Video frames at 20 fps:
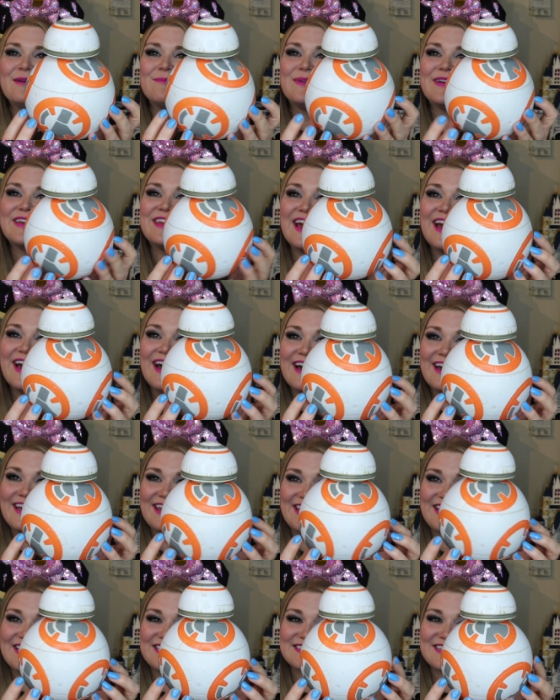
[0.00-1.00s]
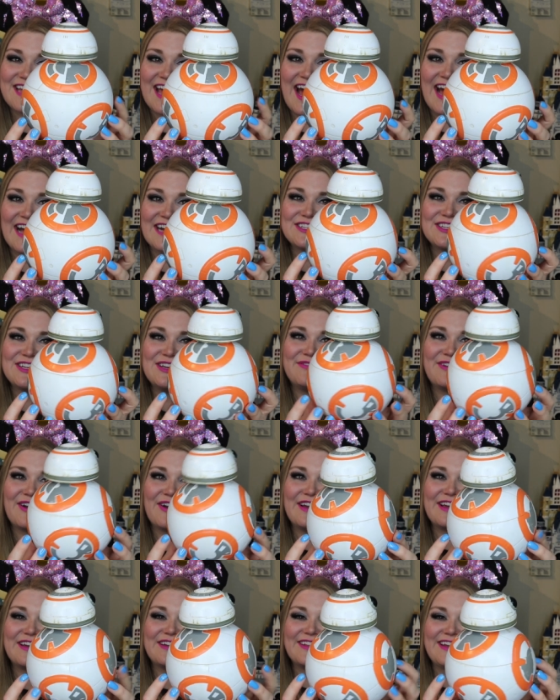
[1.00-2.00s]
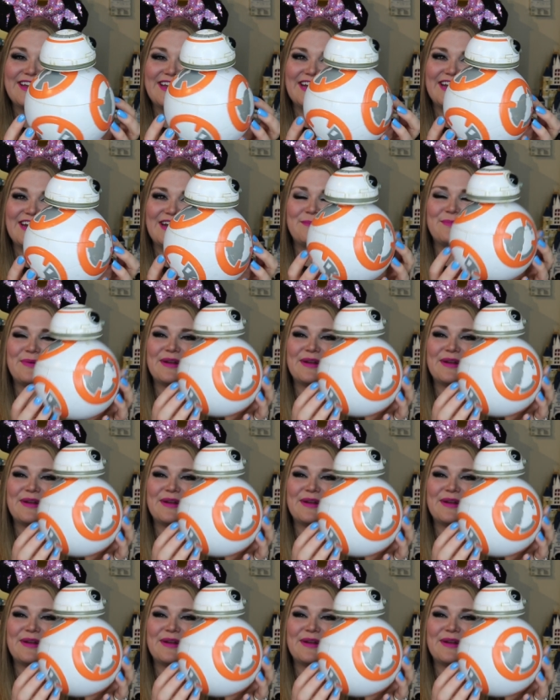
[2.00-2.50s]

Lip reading: But yeah, he's actually very clean,